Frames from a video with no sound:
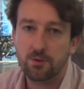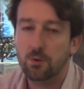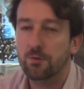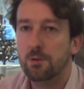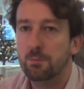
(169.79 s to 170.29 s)
it's
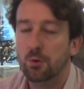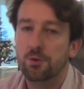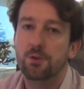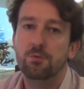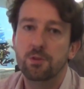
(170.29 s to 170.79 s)
all very
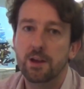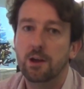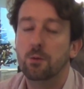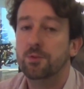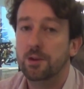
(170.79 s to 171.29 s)
important to really
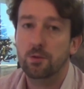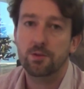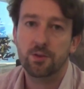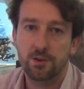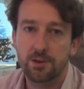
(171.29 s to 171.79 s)
help sell
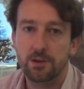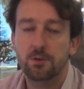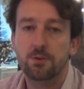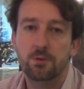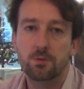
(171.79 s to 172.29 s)
this
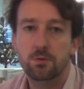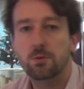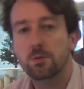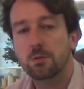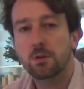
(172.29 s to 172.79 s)
idea to
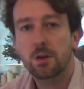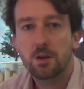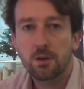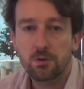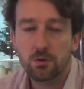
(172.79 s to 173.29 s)

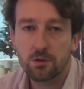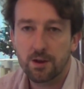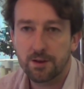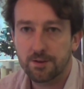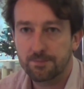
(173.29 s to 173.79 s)
your
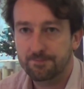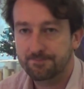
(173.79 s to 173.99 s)
client.